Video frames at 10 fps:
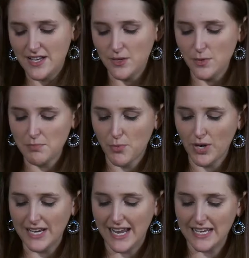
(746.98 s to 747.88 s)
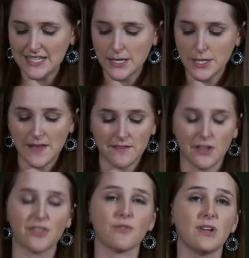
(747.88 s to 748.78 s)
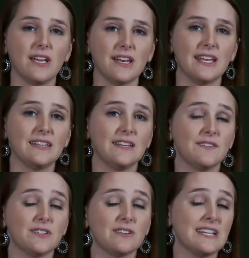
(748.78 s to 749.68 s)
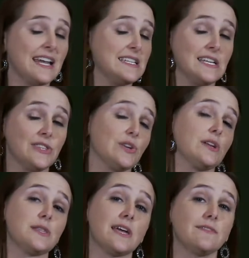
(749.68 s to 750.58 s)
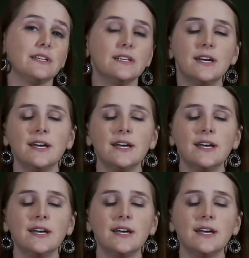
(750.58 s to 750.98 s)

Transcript: who was born in 1873, and he lived till 1937.